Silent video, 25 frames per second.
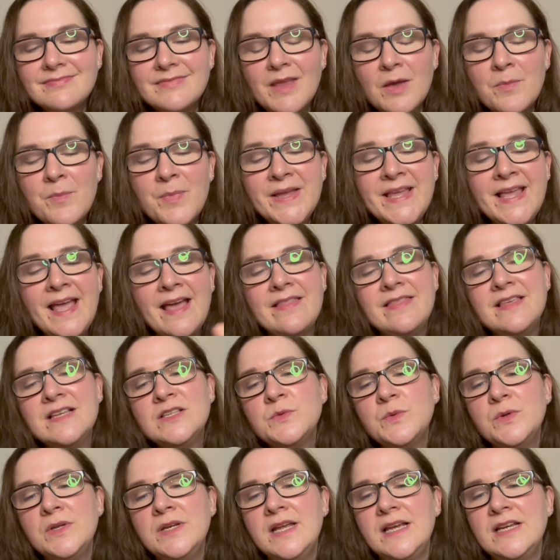But yeah,
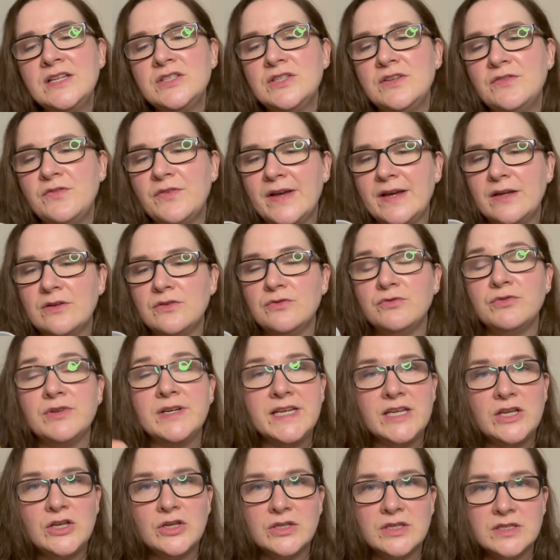this one I actually found
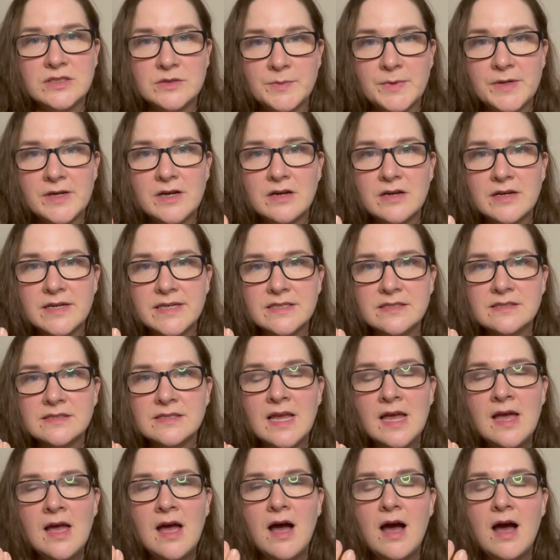really good under my eyes.